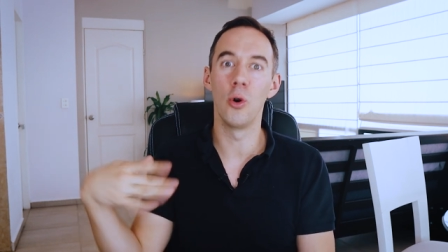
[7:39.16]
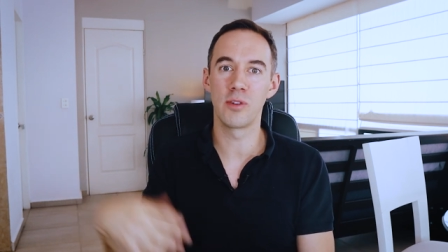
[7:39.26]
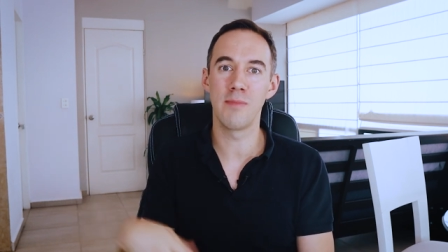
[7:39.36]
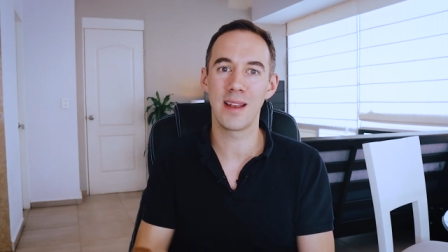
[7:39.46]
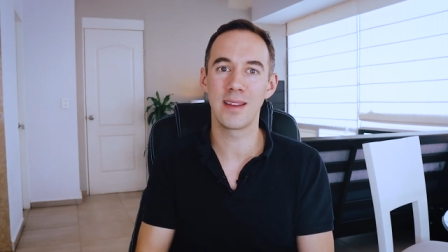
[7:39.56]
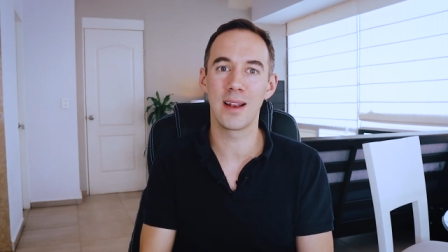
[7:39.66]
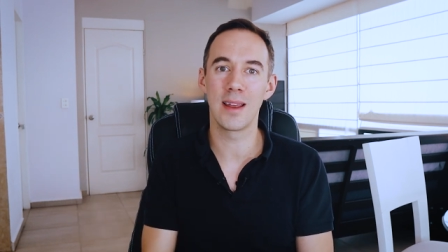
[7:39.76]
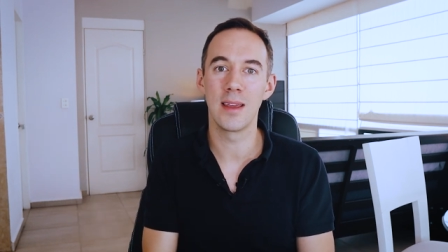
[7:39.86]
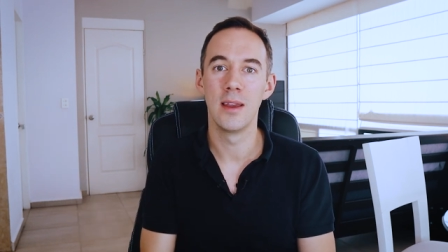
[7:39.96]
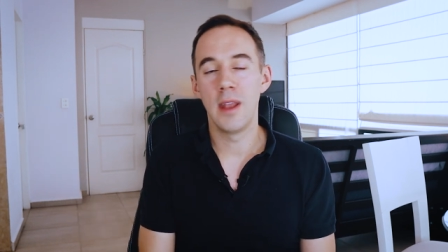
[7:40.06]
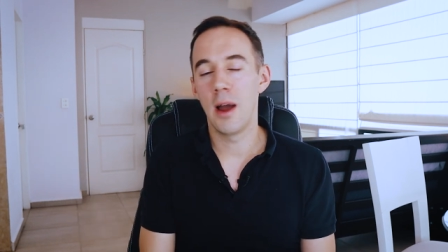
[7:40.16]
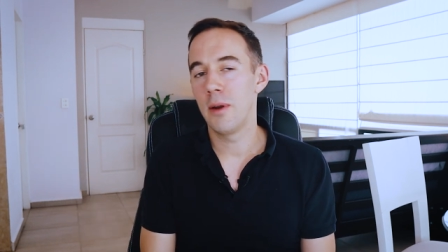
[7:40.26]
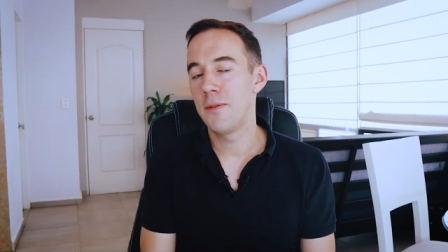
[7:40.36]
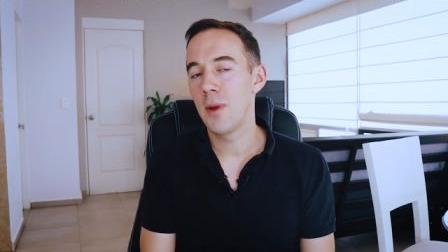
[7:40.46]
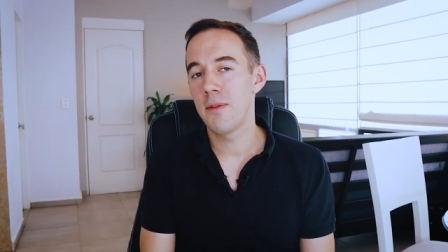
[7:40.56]
automatically. Now,
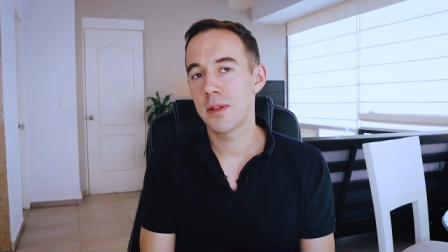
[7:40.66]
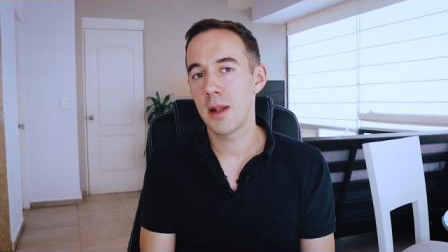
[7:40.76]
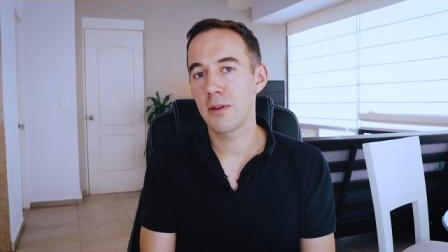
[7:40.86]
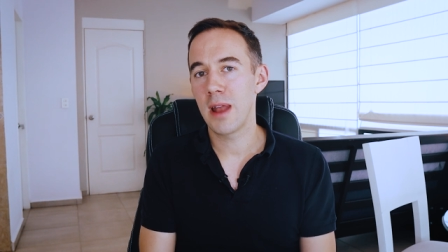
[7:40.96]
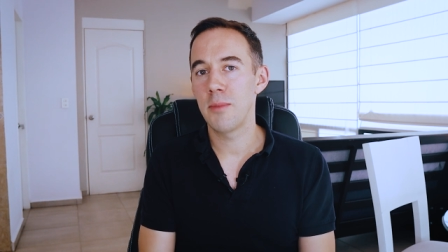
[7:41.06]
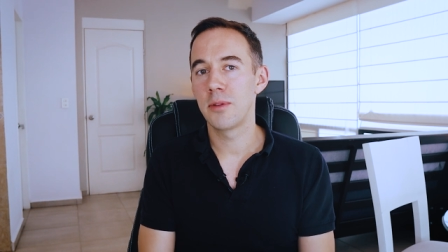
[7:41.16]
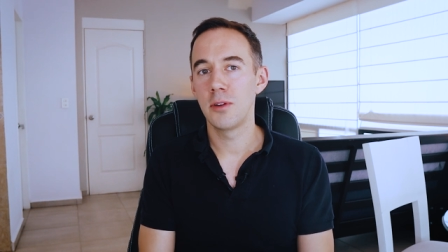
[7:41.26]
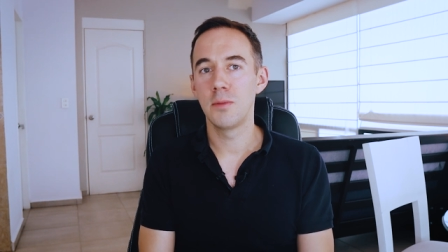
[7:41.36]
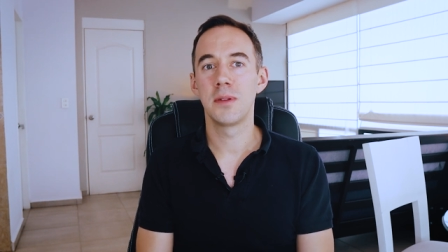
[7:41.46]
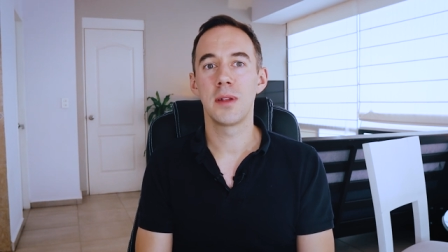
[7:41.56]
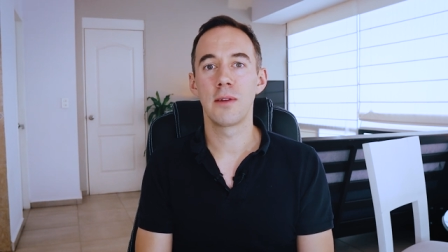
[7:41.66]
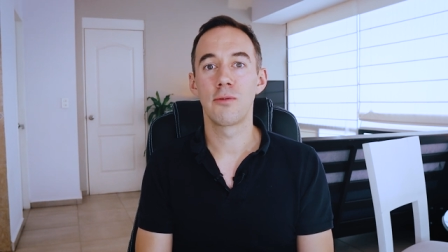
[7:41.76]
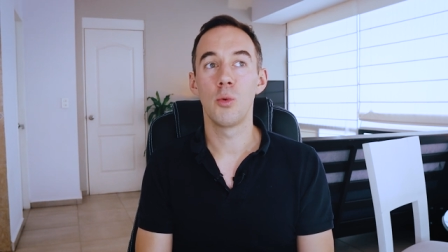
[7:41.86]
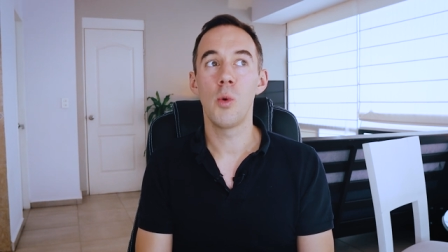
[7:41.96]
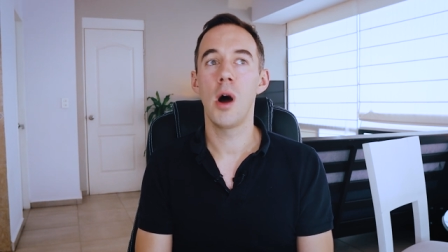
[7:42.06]
if you ever sell on Amazon, you've been selling
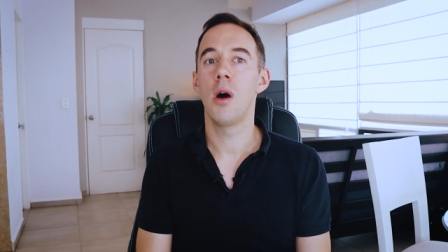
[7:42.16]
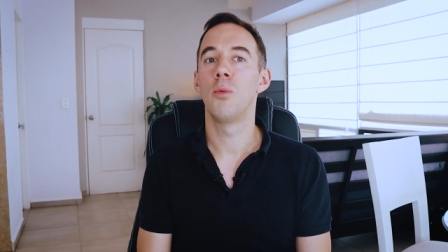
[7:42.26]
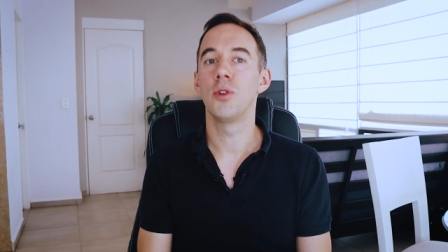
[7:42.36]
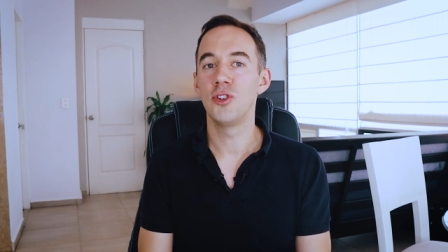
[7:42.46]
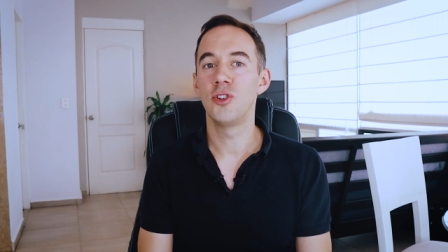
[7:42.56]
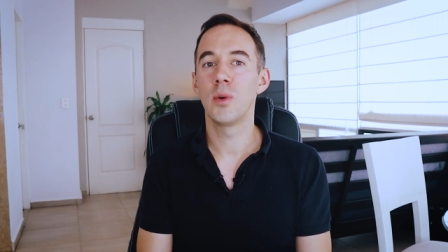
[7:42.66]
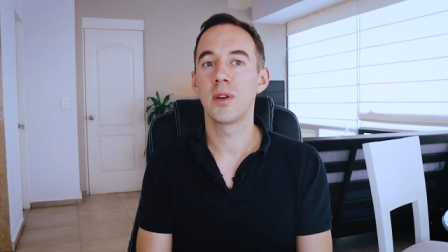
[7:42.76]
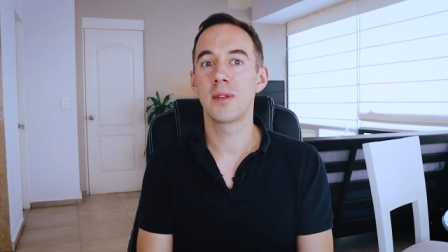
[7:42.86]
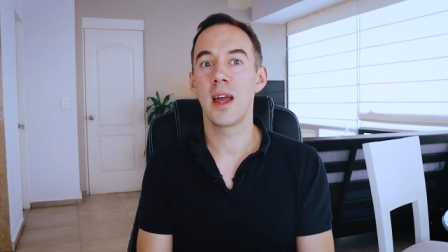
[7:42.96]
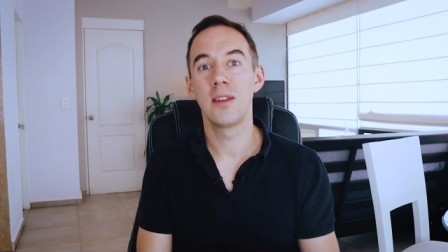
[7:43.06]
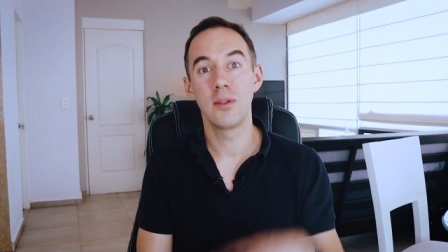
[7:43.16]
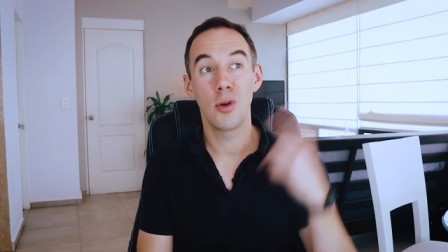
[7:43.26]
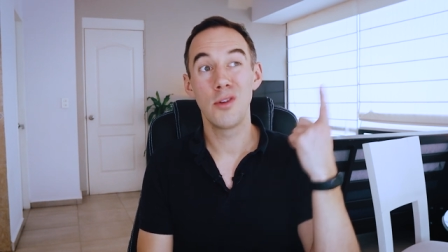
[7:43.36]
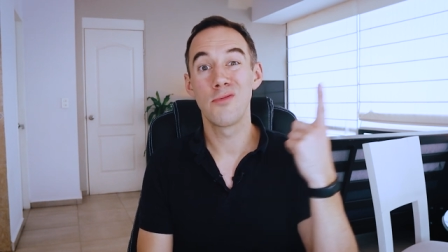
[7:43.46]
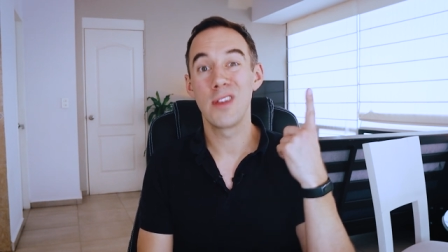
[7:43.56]
for a while, what you do understand is you
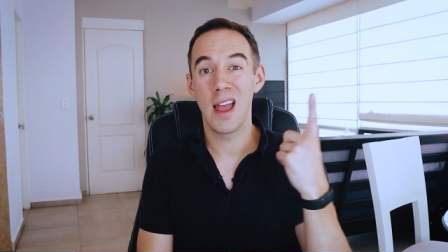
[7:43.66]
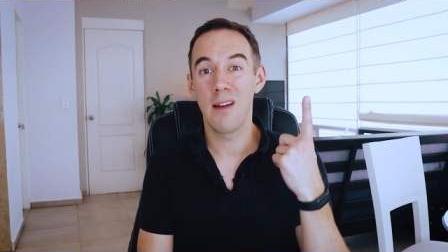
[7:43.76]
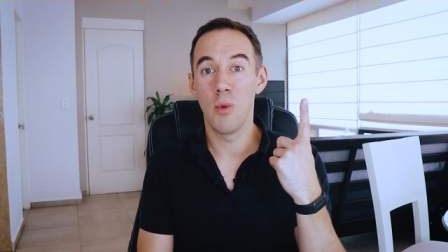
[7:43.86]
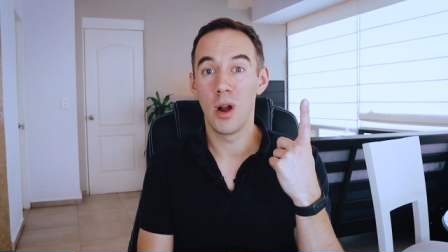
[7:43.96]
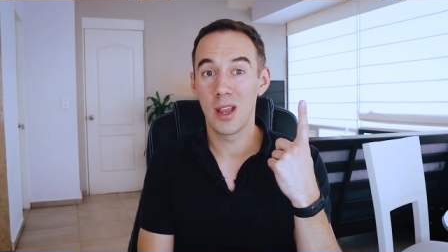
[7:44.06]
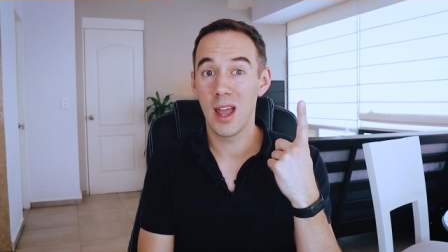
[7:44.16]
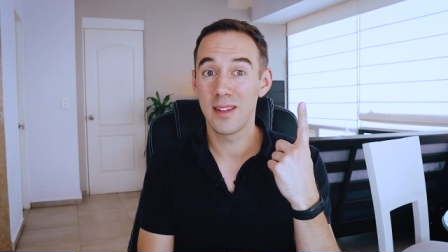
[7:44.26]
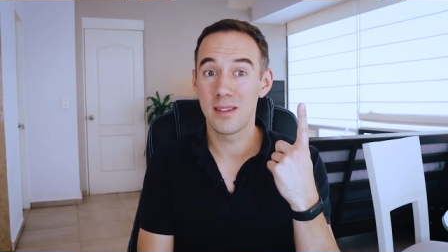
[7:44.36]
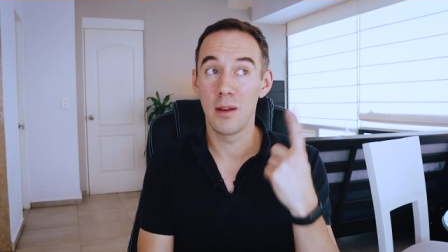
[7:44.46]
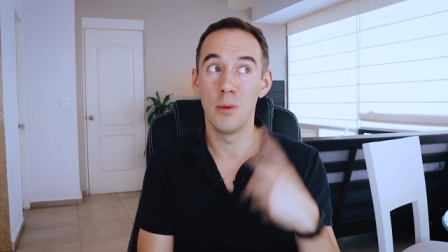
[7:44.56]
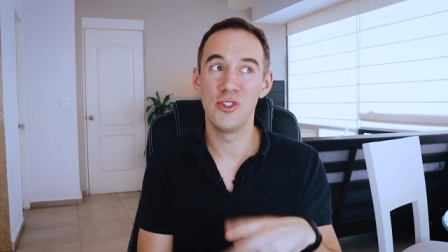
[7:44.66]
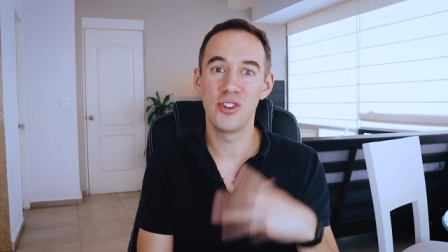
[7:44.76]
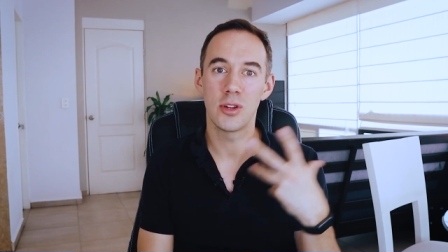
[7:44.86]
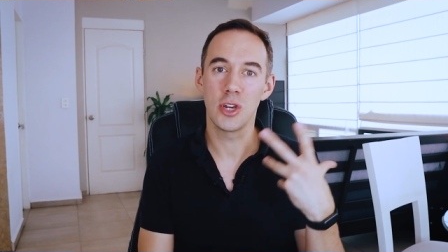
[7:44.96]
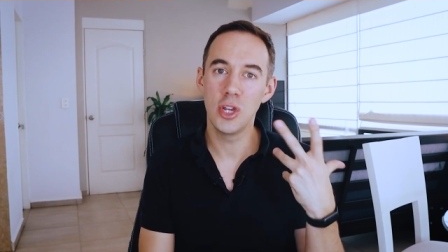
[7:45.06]
only really have one customer, which
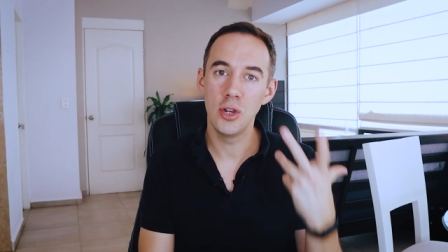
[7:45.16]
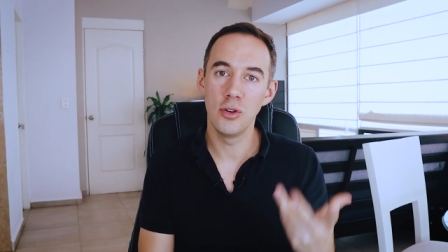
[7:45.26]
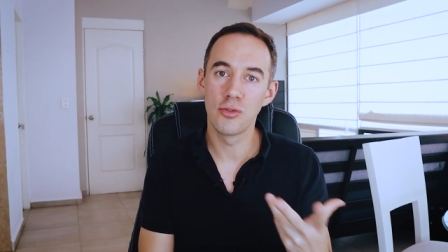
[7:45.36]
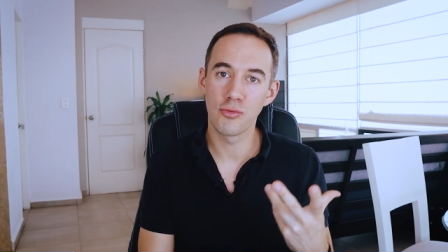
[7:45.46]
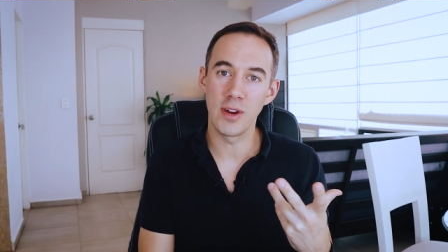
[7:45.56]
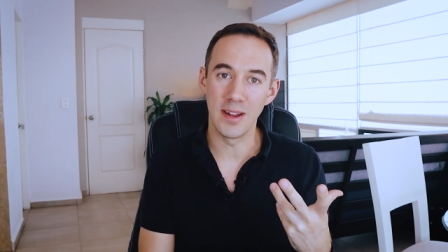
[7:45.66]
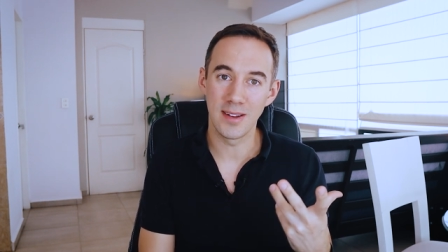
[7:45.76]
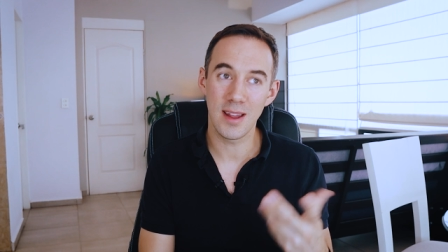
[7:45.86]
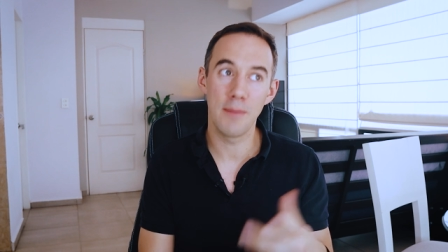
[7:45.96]
is a huge risk.